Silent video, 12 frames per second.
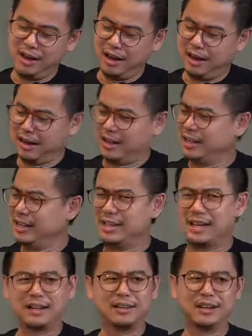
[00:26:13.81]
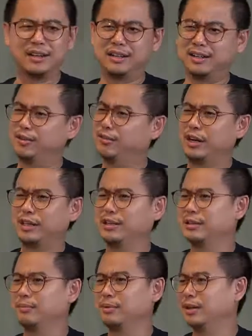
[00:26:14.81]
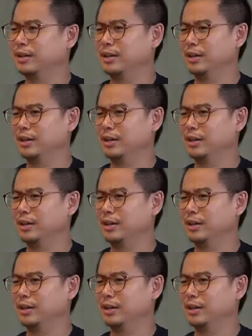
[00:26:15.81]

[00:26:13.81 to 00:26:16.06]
I think he had attracted something,